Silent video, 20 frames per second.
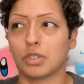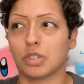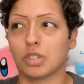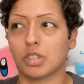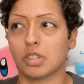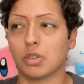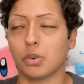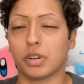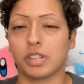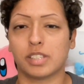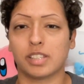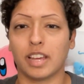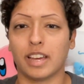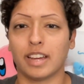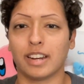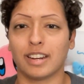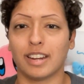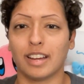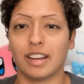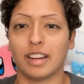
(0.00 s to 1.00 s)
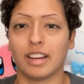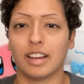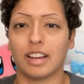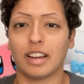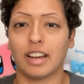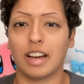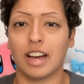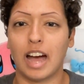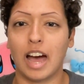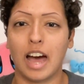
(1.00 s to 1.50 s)
Toys Land?
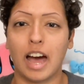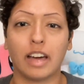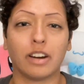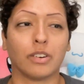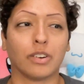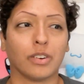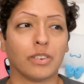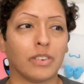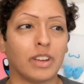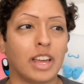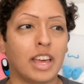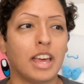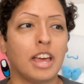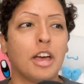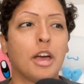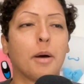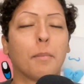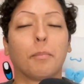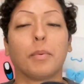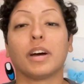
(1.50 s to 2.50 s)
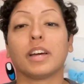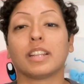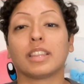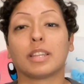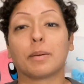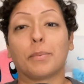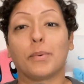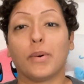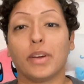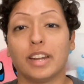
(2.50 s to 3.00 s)
I don't know. But
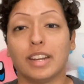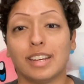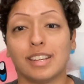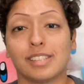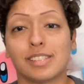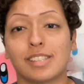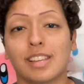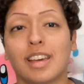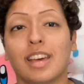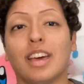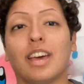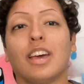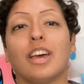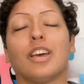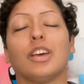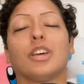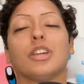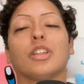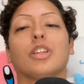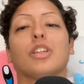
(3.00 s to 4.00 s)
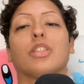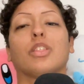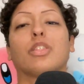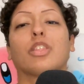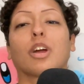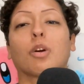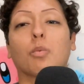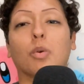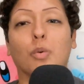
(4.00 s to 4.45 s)
the point is, there were